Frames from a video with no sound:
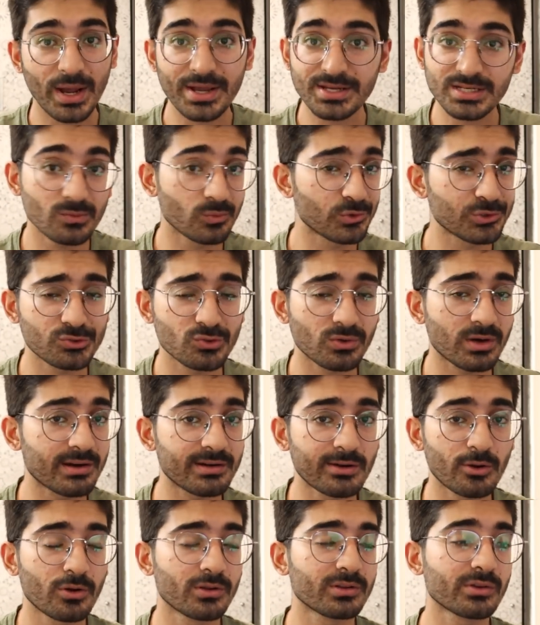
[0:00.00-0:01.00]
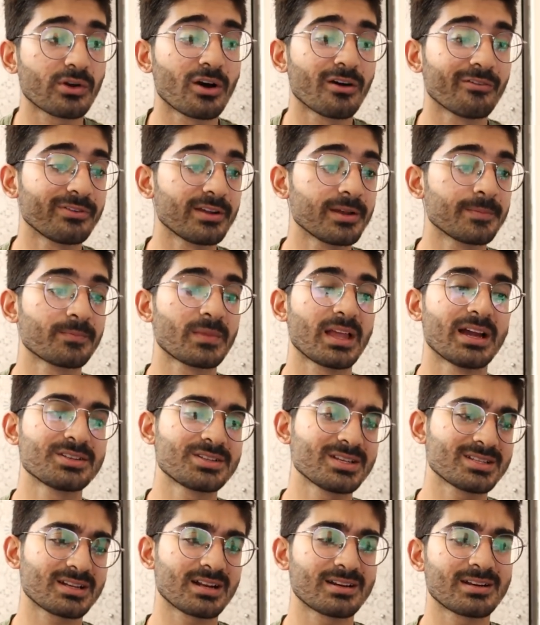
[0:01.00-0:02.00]
why she wants to cut down on the coffee,
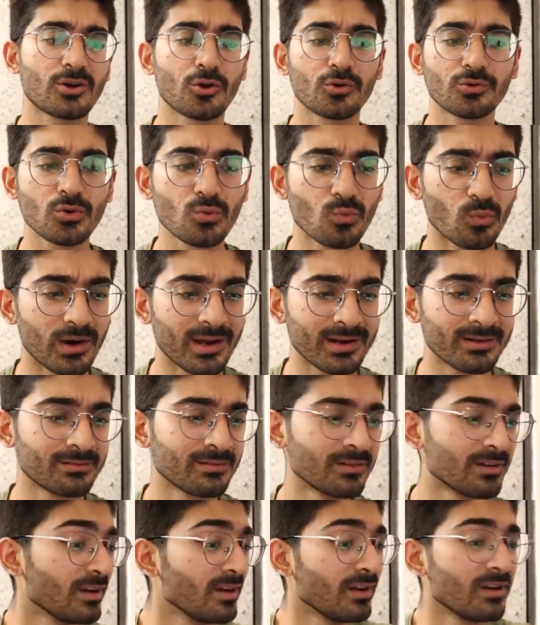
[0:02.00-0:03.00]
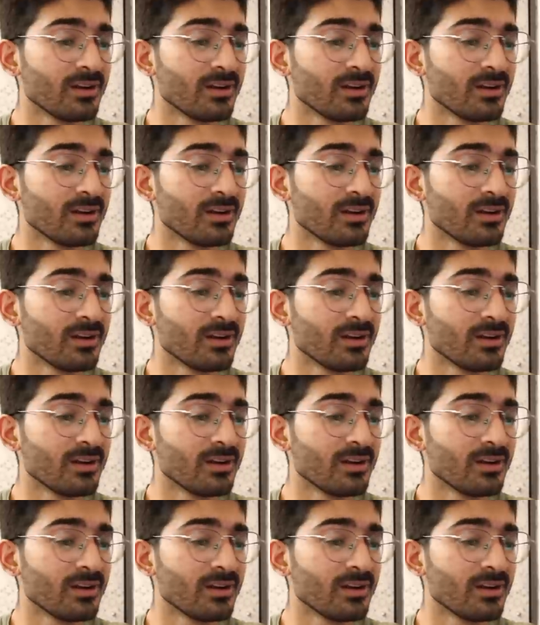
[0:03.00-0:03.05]
and she's cut down to 1.